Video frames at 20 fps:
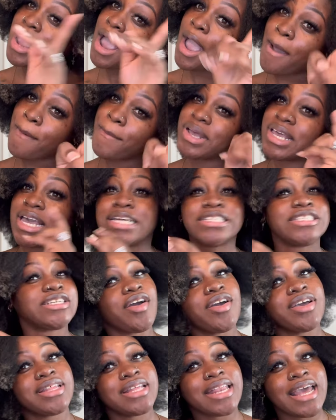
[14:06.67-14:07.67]
I'm gonna catch
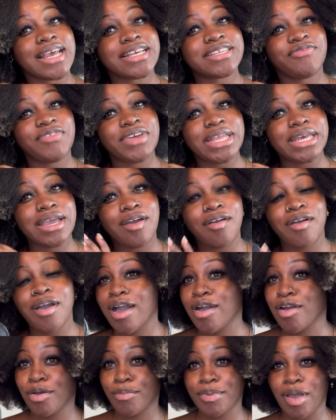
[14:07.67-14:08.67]
y'all in the next video.
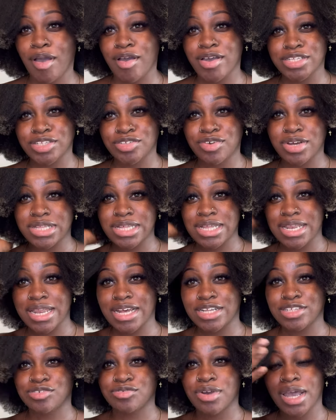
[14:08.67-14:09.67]
I hope y'all enjoyed the
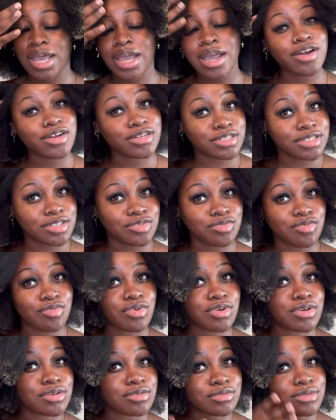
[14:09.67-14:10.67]
natural hair
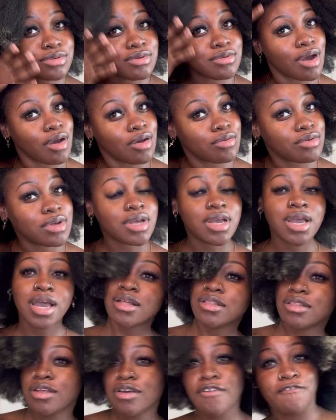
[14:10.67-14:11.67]
tutorial, you know,
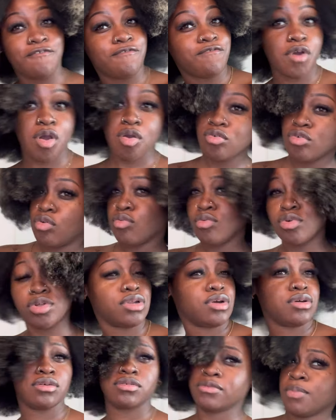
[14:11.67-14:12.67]
little fro going
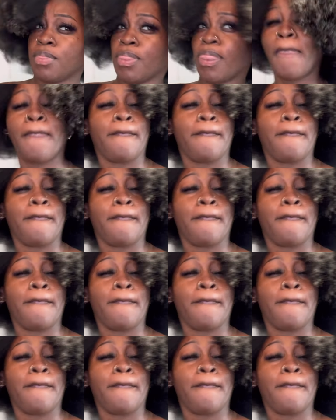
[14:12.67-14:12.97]
on.